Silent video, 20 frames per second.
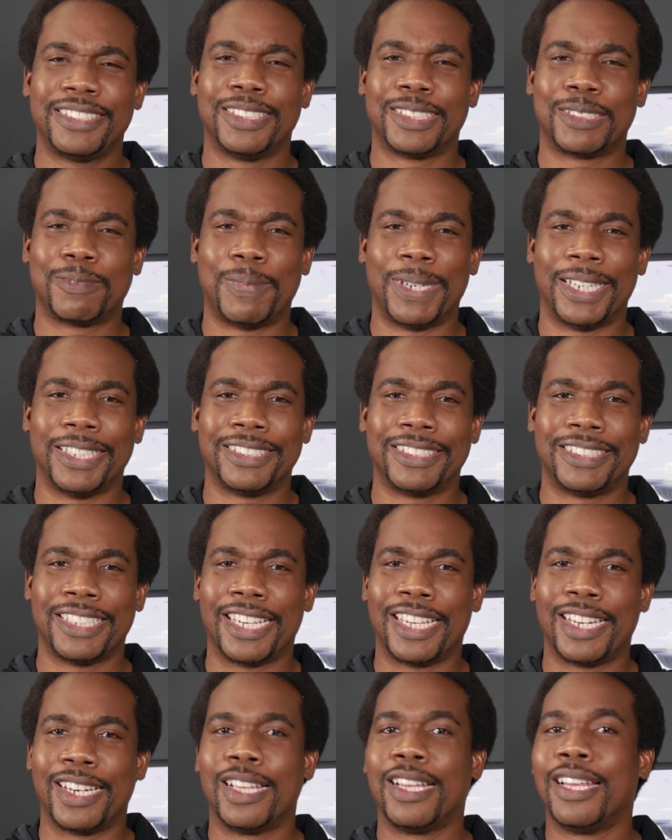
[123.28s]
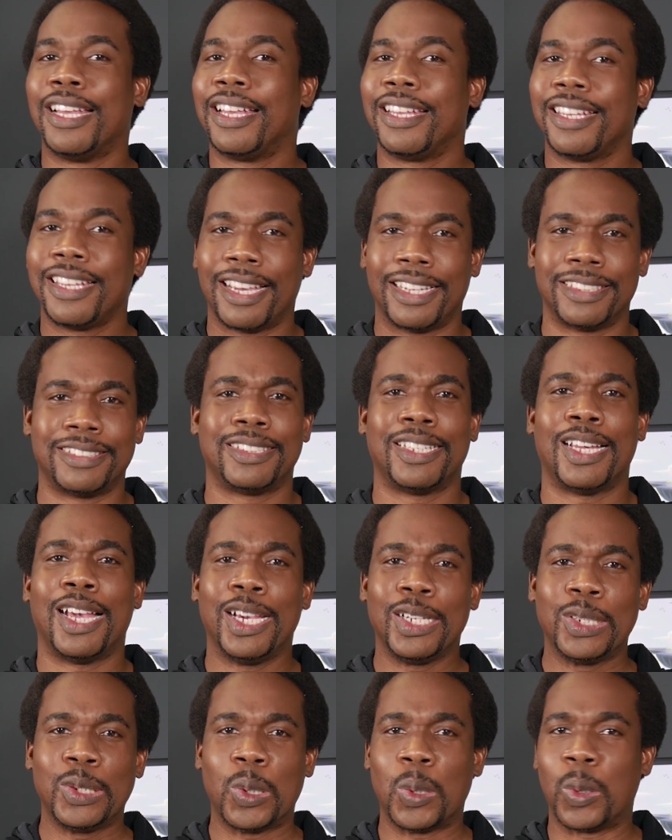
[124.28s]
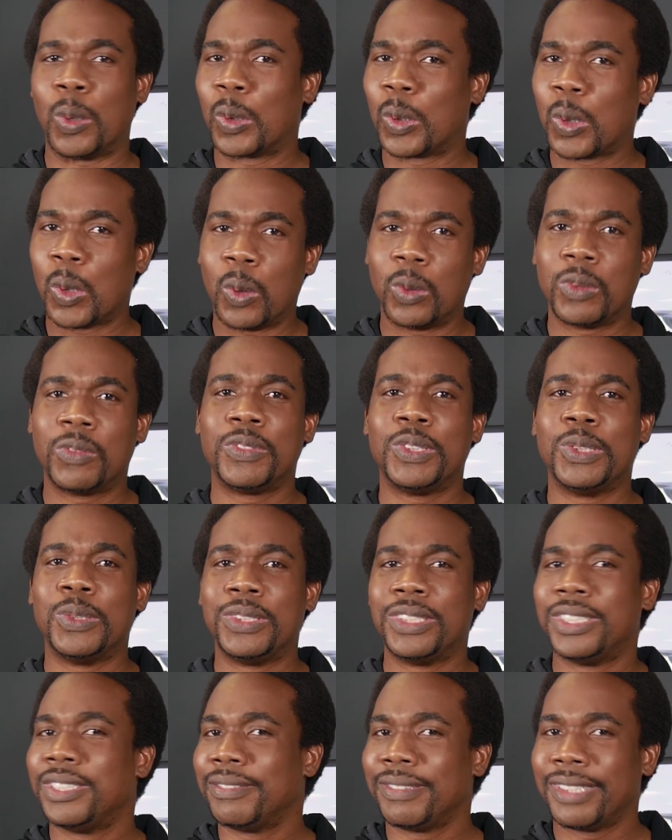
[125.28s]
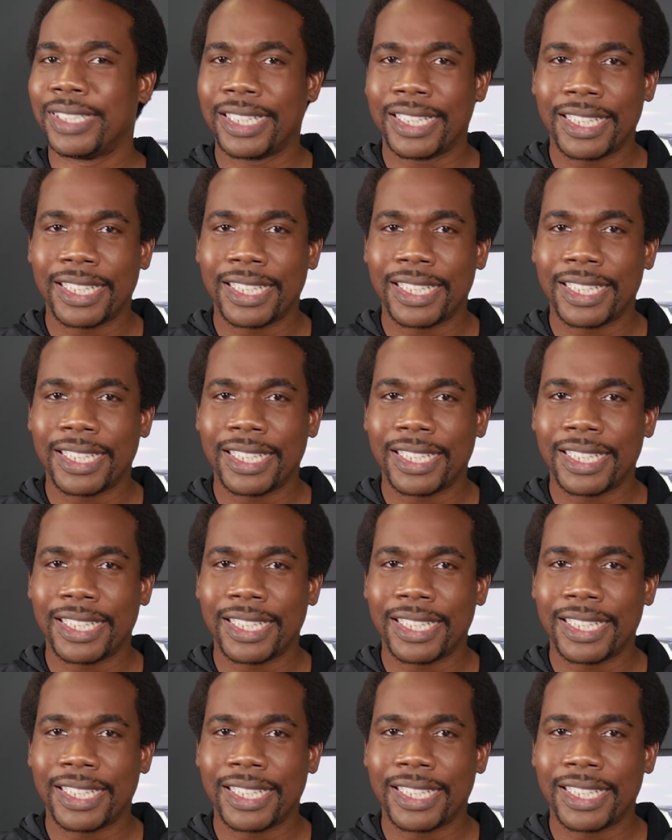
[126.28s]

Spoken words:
this by saying, yes, I know cold fusion,